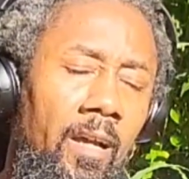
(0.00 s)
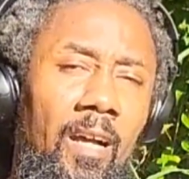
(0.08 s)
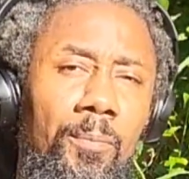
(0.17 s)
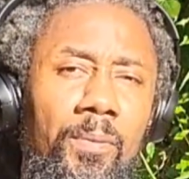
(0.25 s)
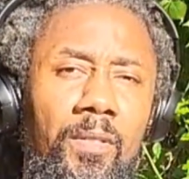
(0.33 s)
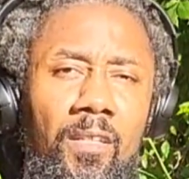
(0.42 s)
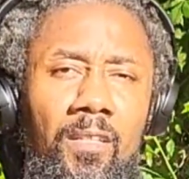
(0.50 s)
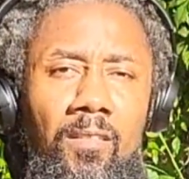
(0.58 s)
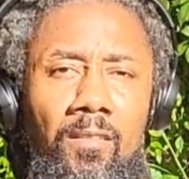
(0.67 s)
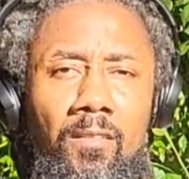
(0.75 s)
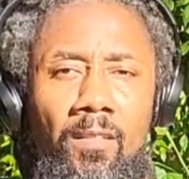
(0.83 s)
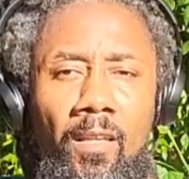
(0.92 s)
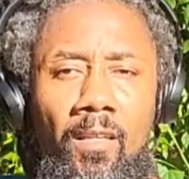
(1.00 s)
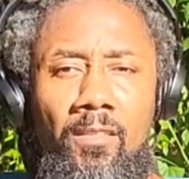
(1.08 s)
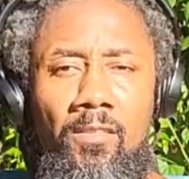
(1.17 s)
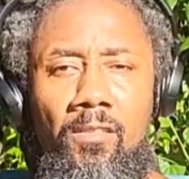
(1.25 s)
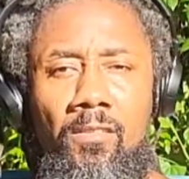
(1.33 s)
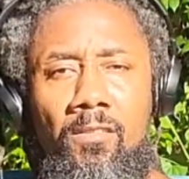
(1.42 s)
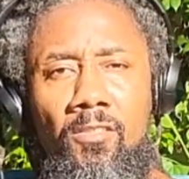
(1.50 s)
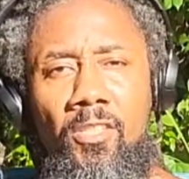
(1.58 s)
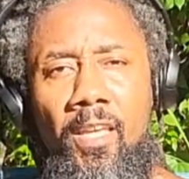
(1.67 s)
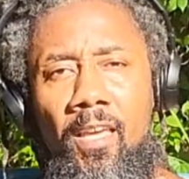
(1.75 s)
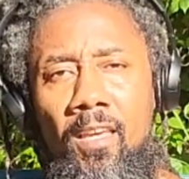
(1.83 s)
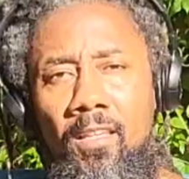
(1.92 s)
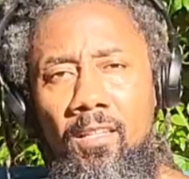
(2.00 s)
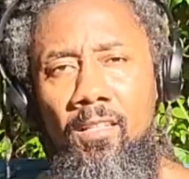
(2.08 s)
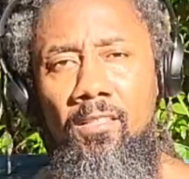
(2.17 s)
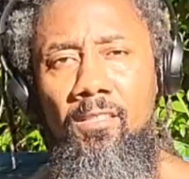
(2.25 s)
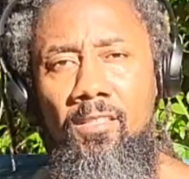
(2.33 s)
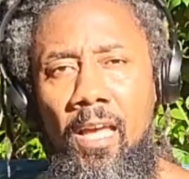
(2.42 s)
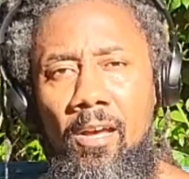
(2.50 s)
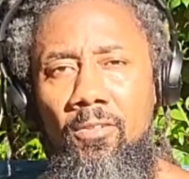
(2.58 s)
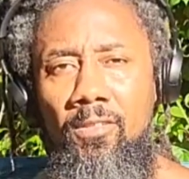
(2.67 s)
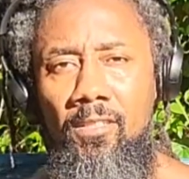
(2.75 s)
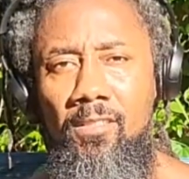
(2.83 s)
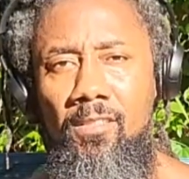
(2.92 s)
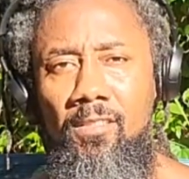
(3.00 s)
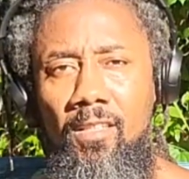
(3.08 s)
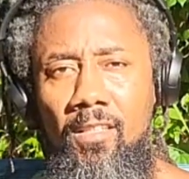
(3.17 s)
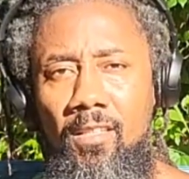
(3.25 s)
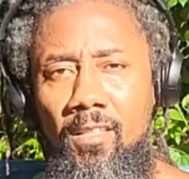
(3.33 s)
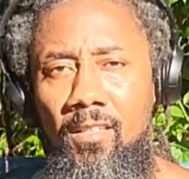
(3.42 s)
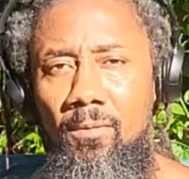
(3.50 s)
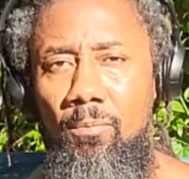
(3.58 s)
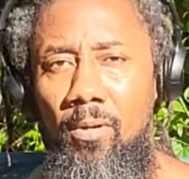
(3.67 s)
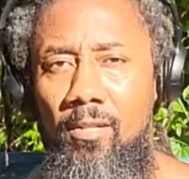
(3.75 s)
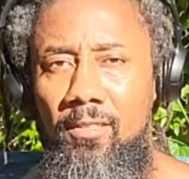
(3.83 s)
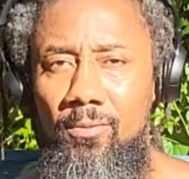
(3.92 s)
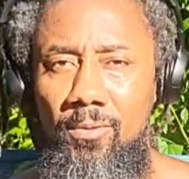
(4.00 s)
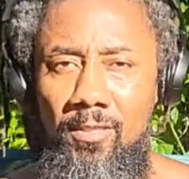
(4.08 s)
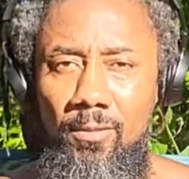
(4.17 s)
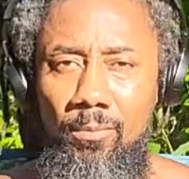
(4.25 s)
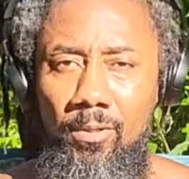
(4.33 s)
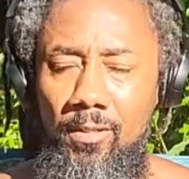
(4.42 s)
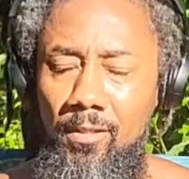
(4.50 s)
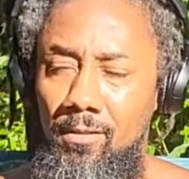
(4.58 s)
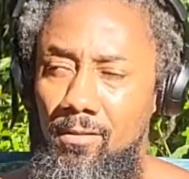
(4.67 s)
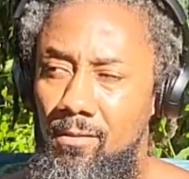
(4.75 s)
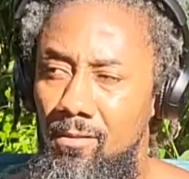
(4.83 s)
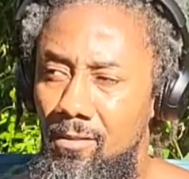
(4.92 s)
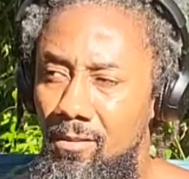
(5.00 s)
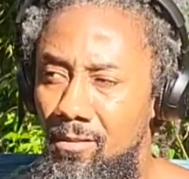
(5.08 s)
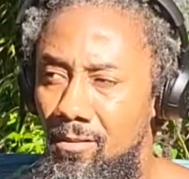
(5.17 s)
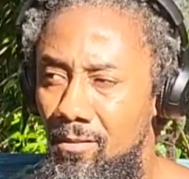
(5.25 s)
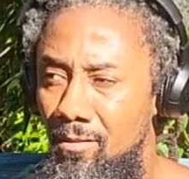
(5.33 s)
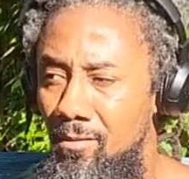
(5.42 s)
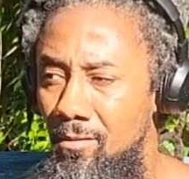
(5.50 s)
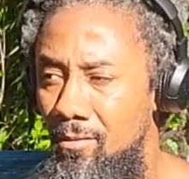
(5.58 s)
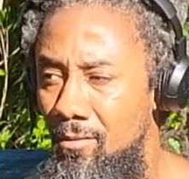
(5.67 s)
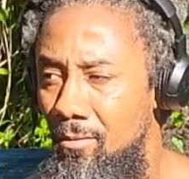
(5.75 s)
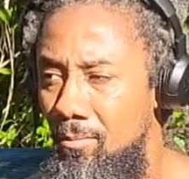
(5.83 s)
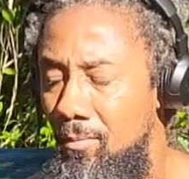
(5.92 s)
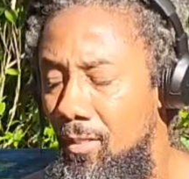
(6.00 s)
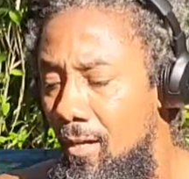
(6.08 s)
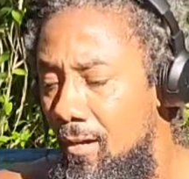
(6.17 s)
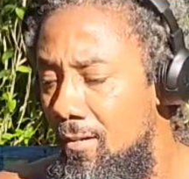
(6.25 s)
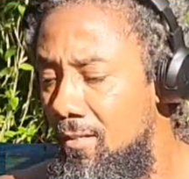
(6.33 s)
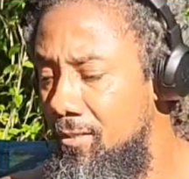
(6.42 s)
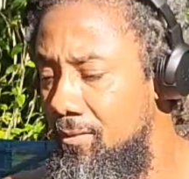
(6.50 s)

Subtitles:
hopping and chatting and shopping and singing and barking with the bros. But